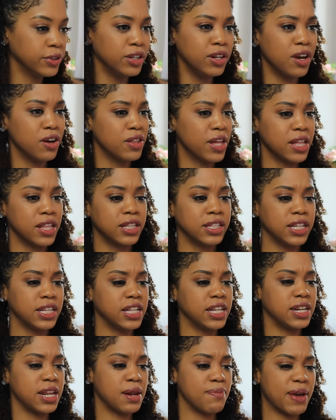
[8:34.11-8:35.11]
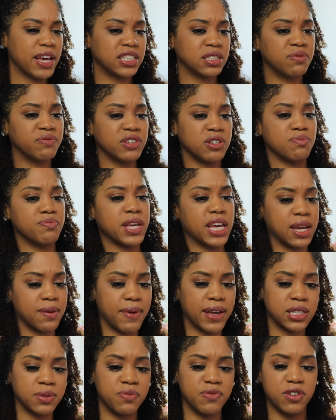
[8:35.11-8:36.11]
You know, it, it, it makes them feel big, it
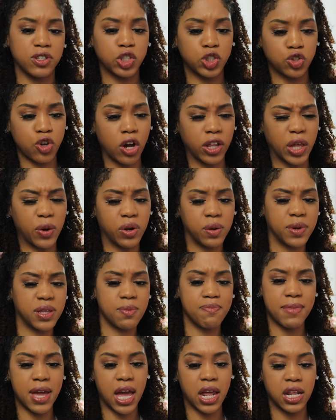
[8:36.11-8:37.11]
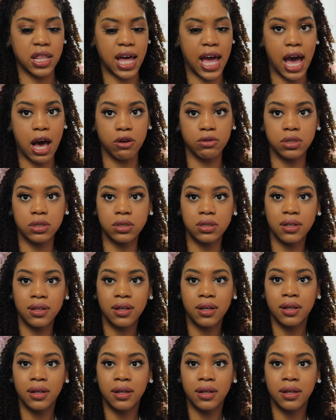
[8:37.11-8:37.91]
makes them feel strong, they want to be the man of the house.